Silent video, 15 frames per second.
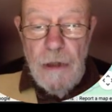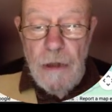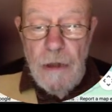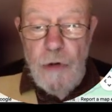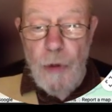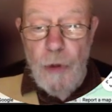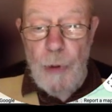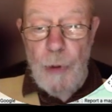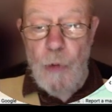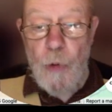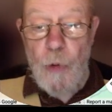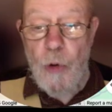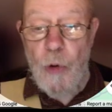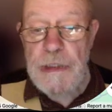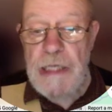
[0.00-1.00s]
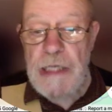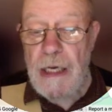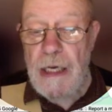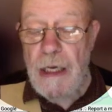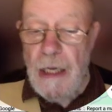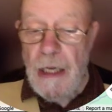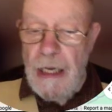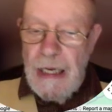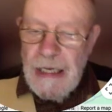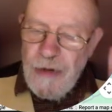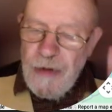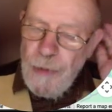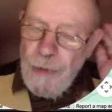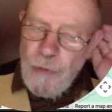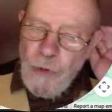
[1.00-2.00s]
Crummock Water.
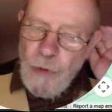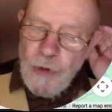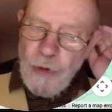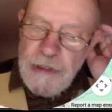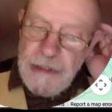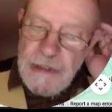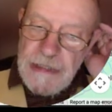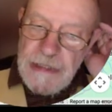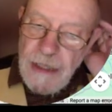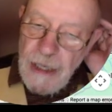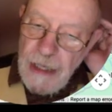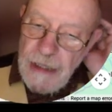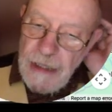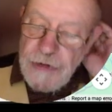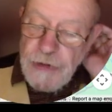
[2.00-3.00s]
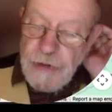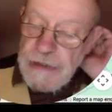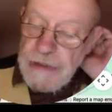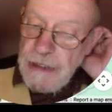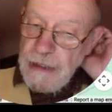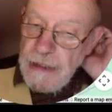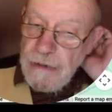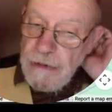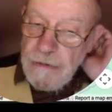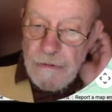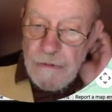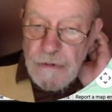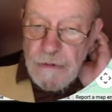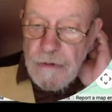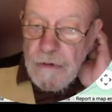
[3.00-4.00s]
Crummock Water is an interesting
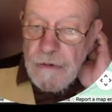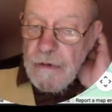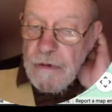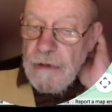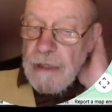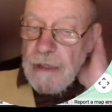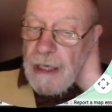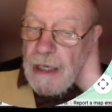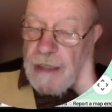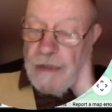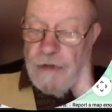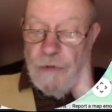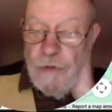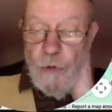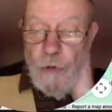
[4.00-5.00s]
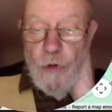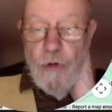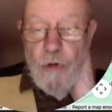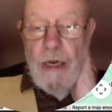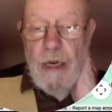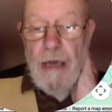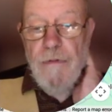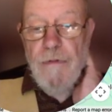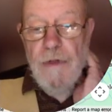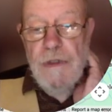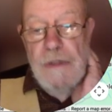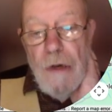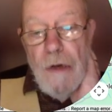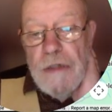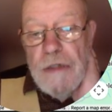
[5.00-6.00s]
lake to walk around. There's
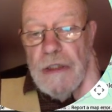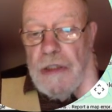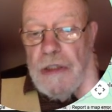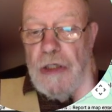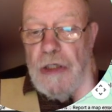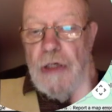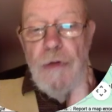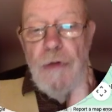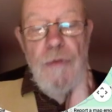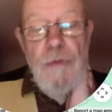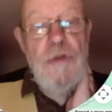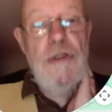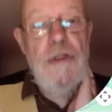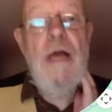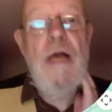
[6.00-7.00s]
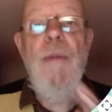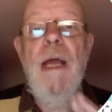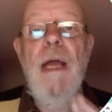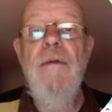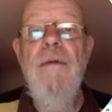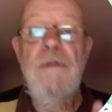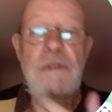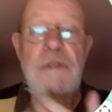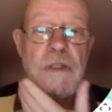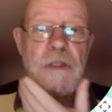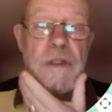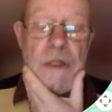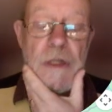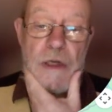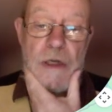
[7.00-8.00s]
not a huge amount
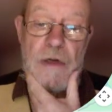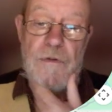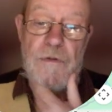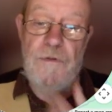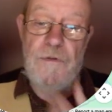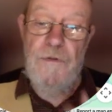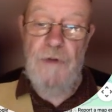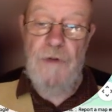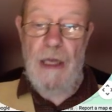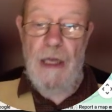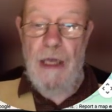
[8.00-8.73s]
of